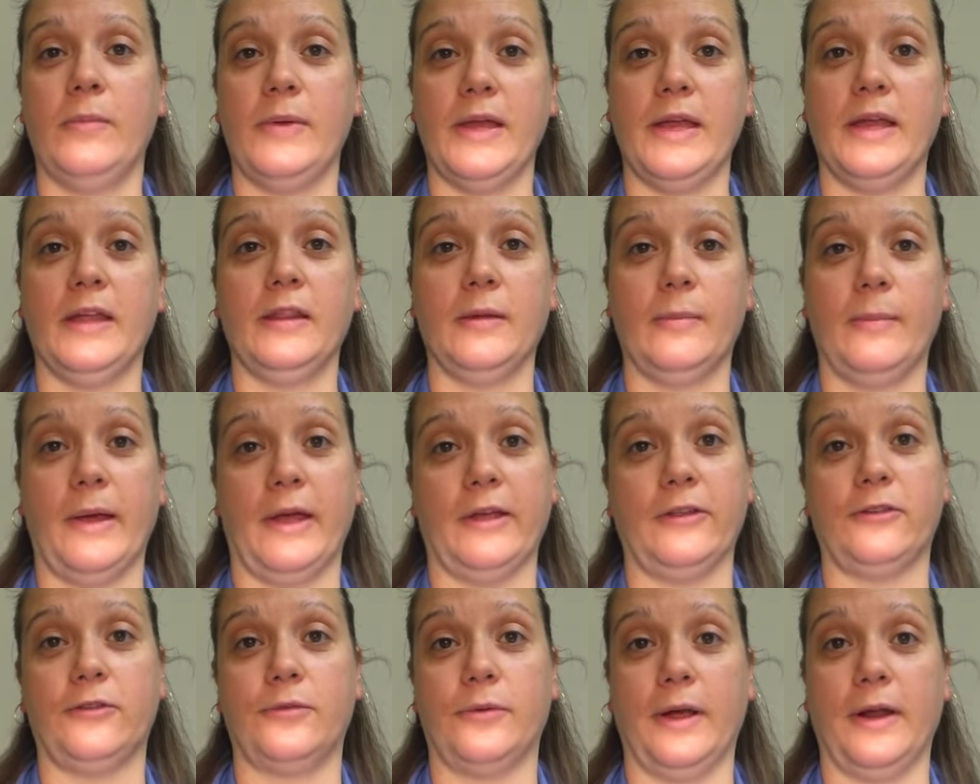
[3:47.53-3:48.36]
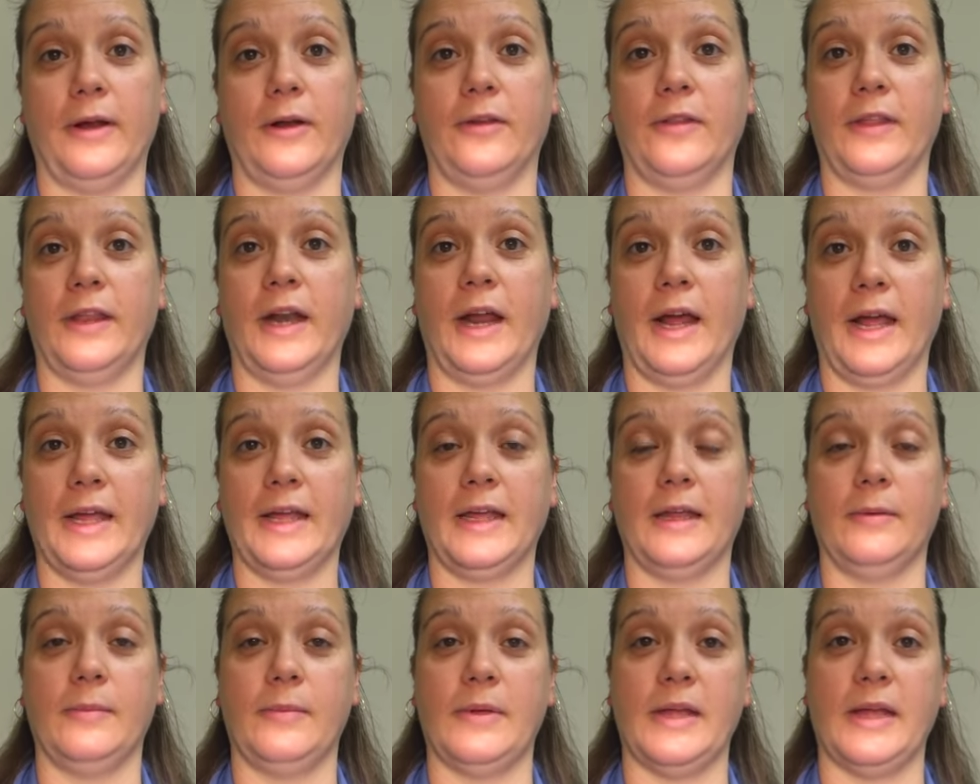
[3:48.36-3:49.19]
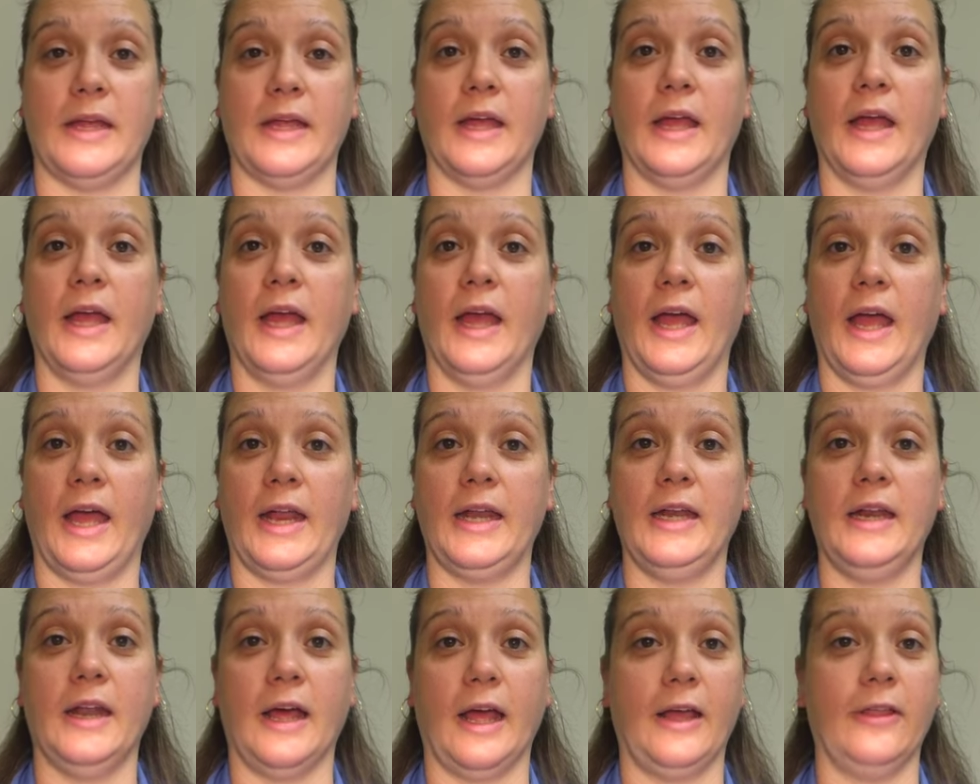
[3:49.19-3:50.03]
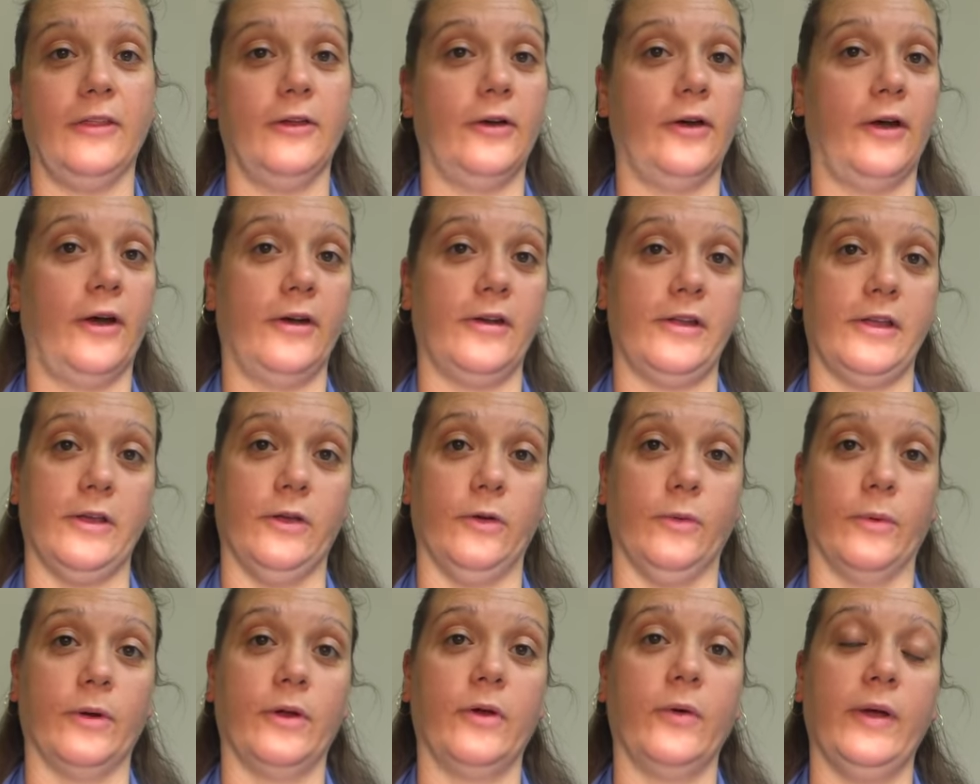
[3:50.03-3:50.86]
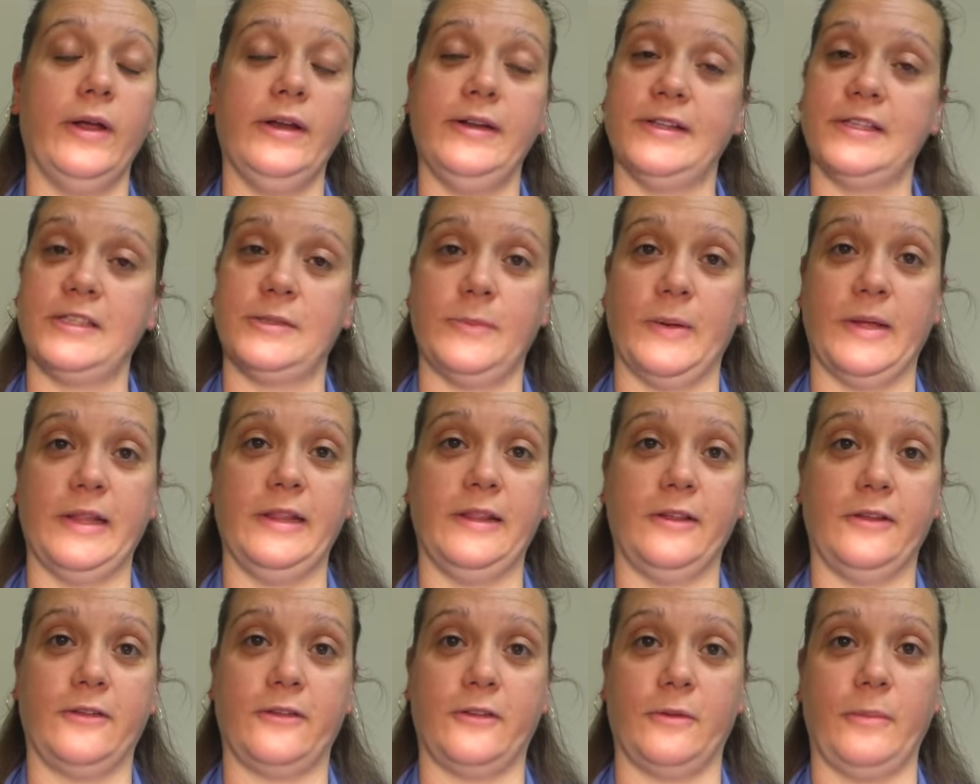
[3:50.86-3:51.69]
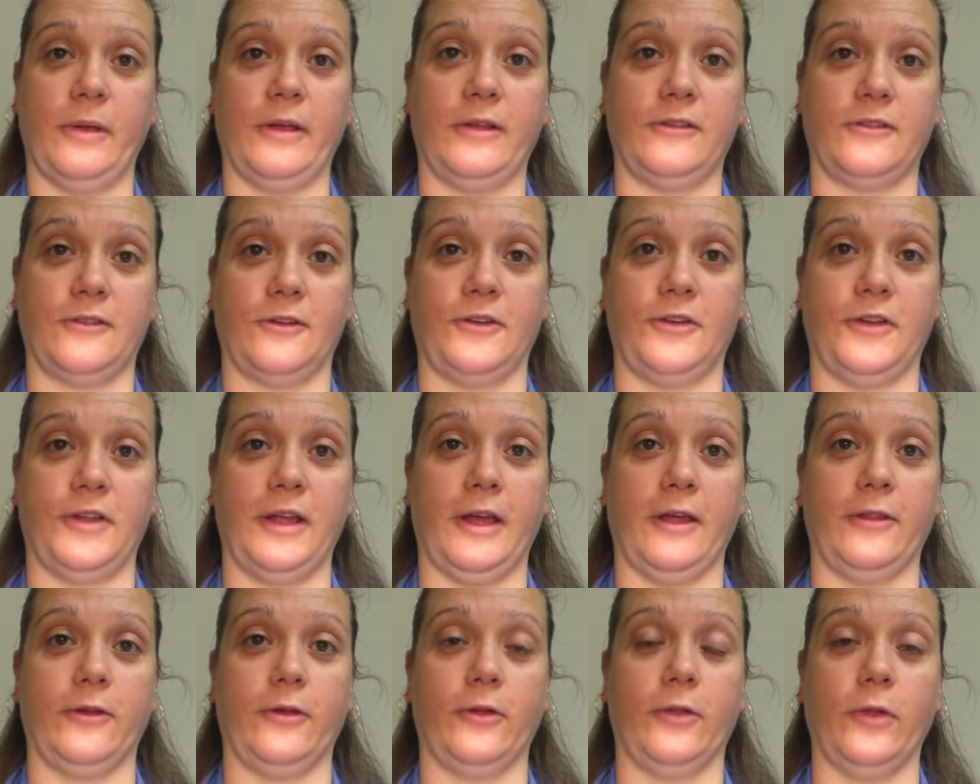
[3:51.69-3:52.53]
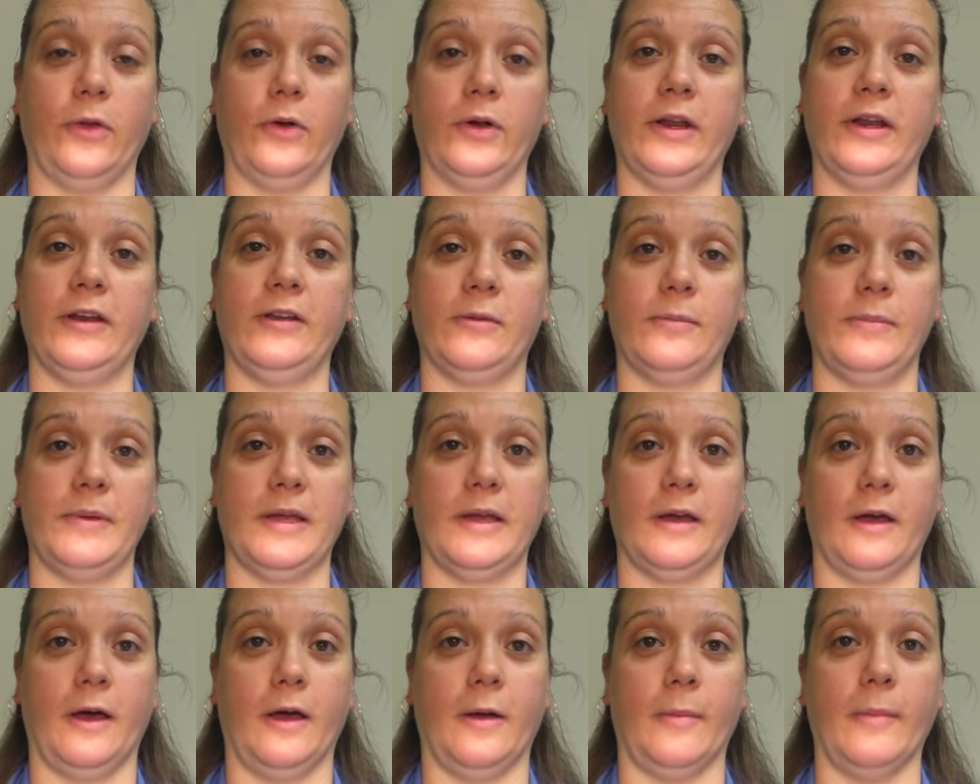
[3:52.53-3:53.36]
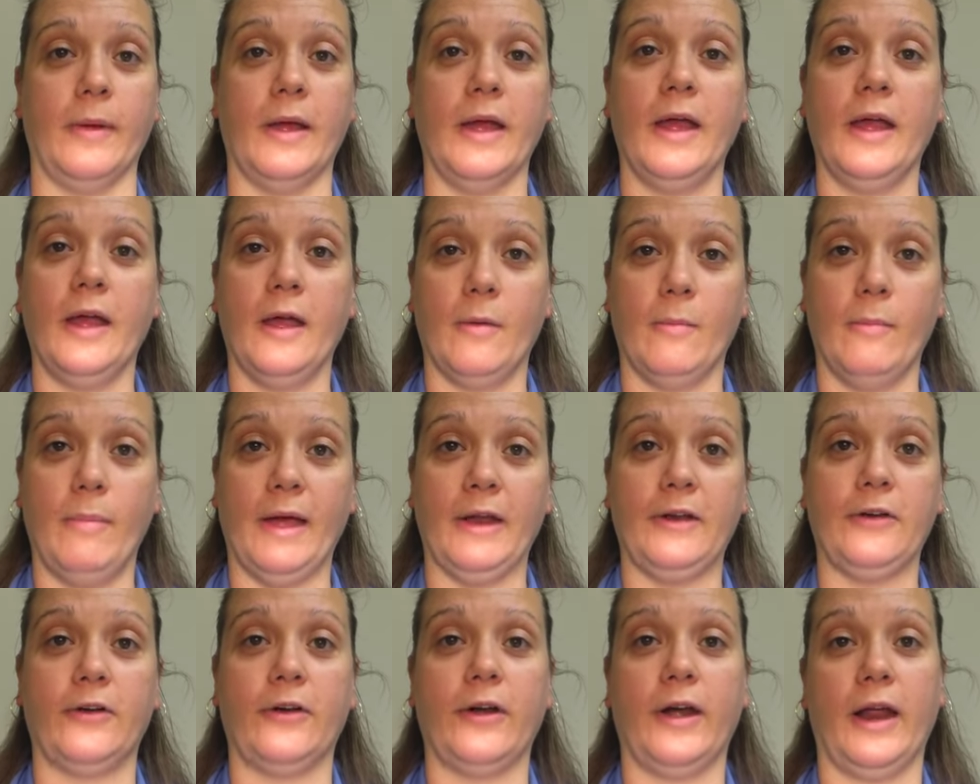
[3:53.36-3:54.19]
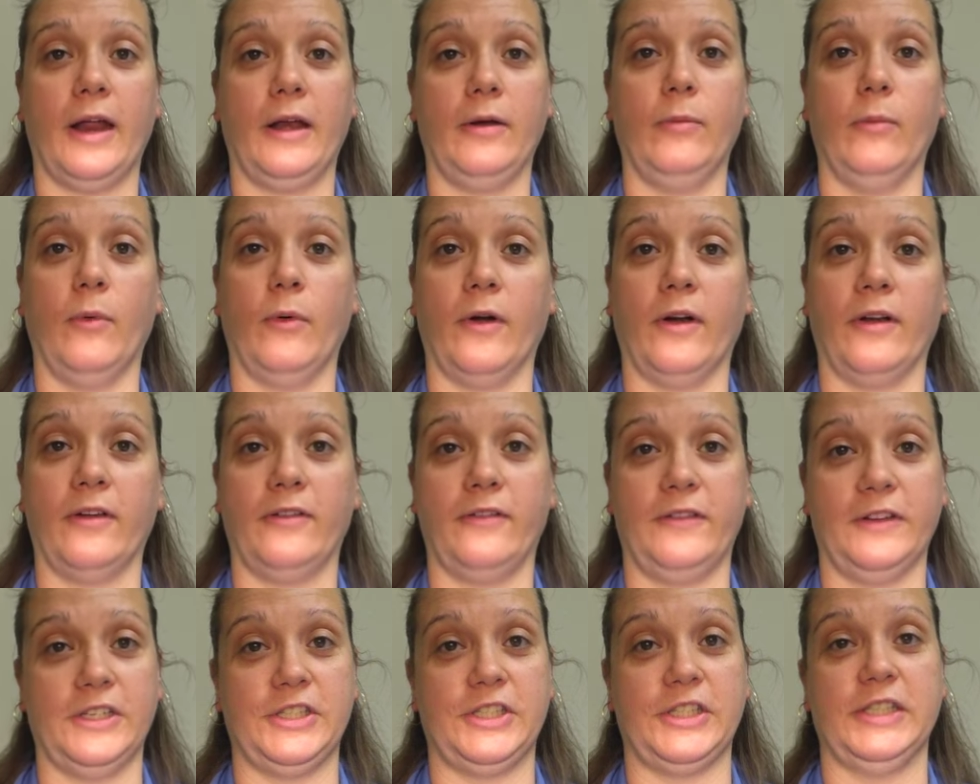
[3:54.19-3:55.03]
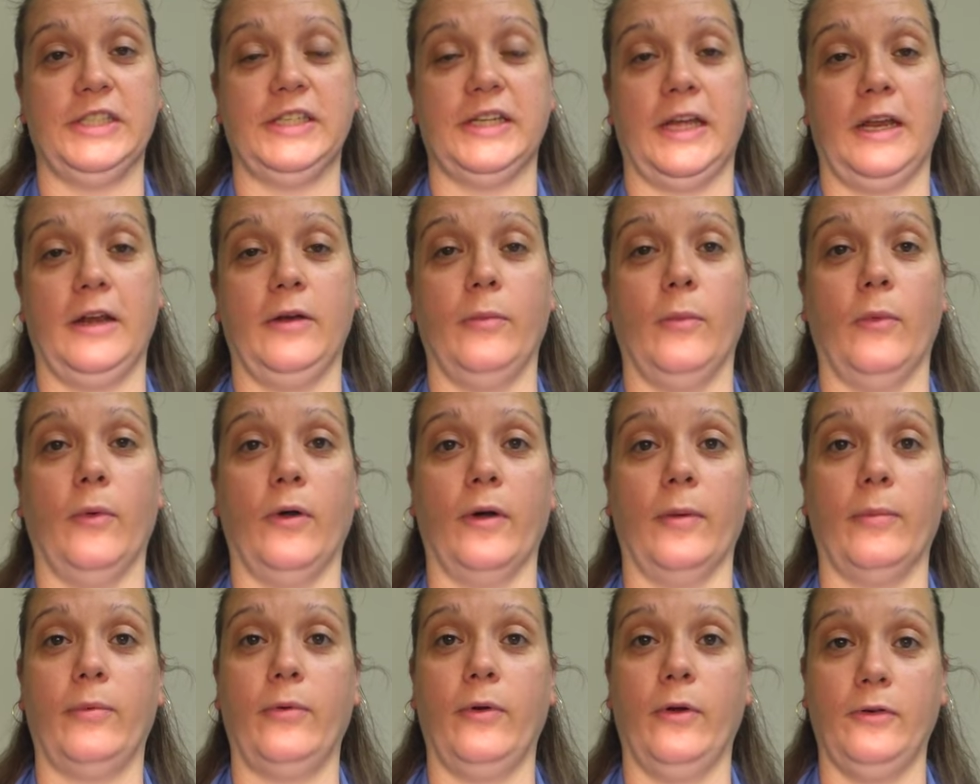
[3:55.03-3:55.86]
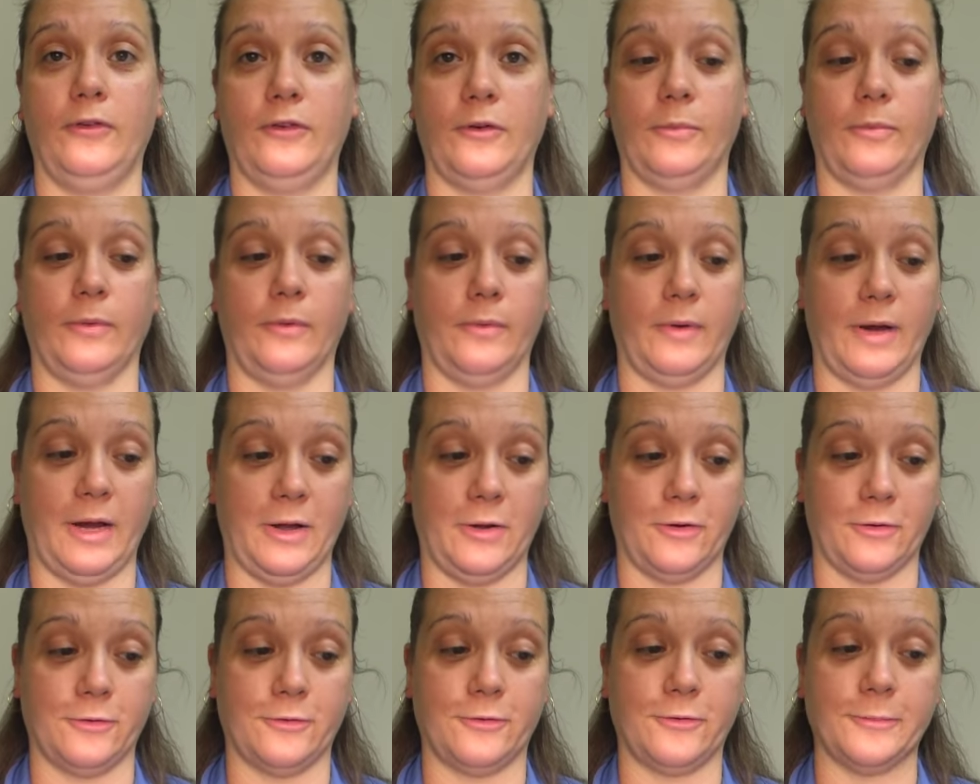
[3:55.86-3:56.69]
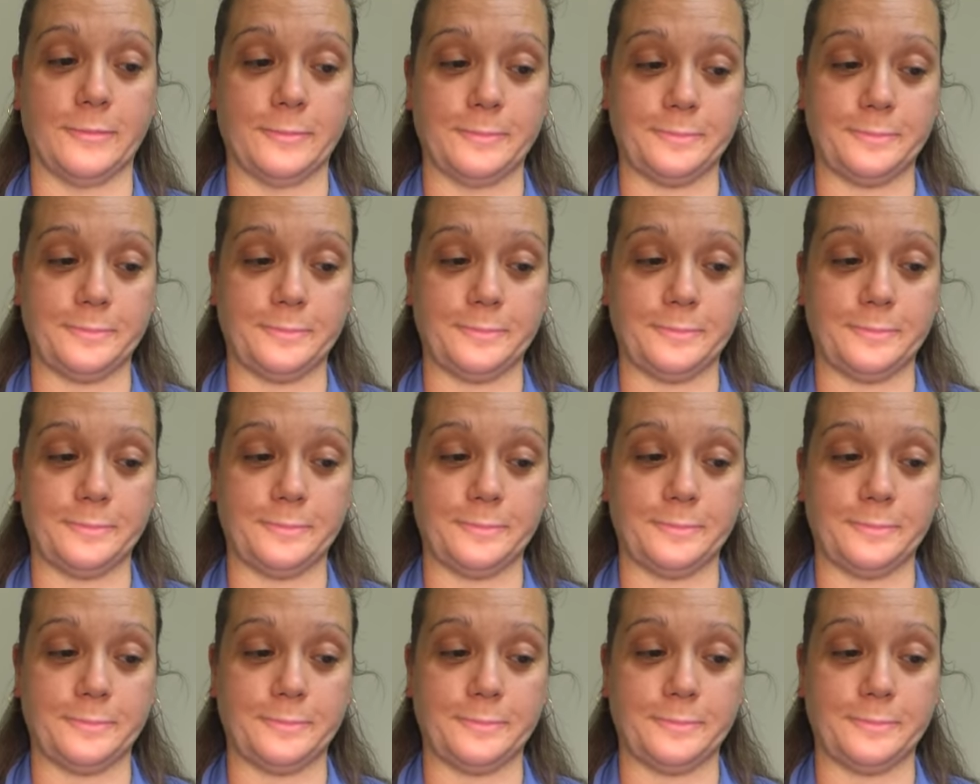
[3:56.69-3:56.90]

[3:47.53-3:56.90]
being the best writer that I can be, and neither are you. We're going to spend this semester together learning to become better and more efficient and more approachable writers.